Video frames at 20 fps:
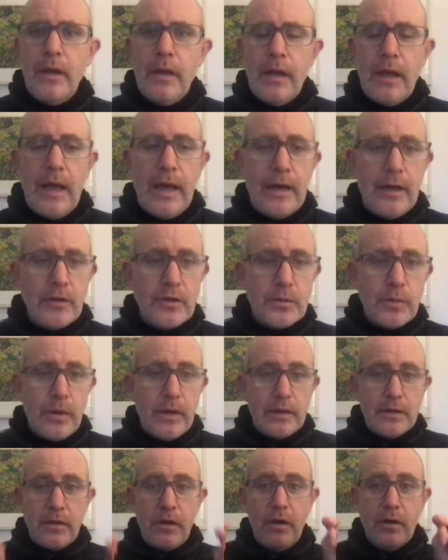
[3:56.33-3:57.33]
And I just want to
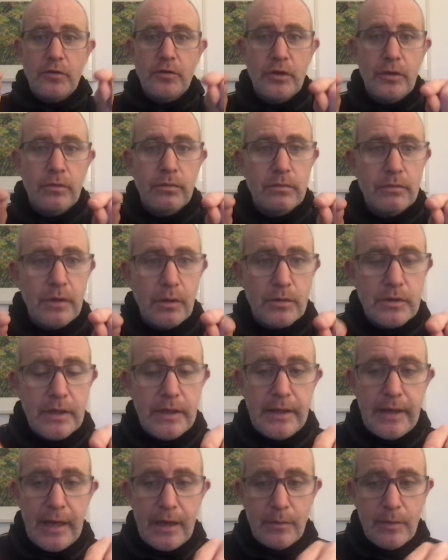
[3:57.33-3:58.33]
talk through those
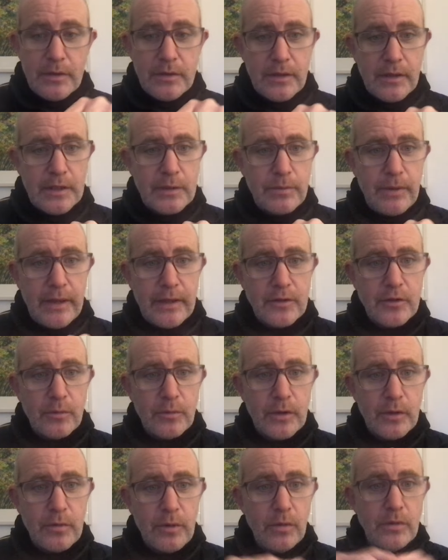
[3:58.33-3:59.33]
key elements and explain some of the
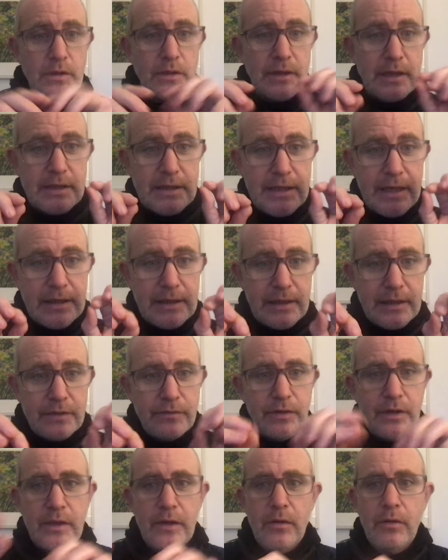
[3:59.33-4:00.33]
quotes, and that's the end of this
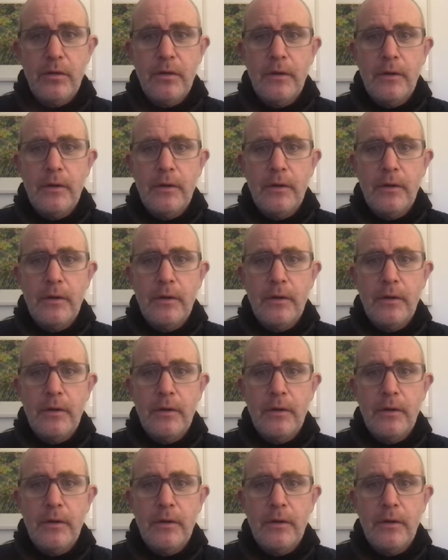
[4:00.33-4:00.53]
video.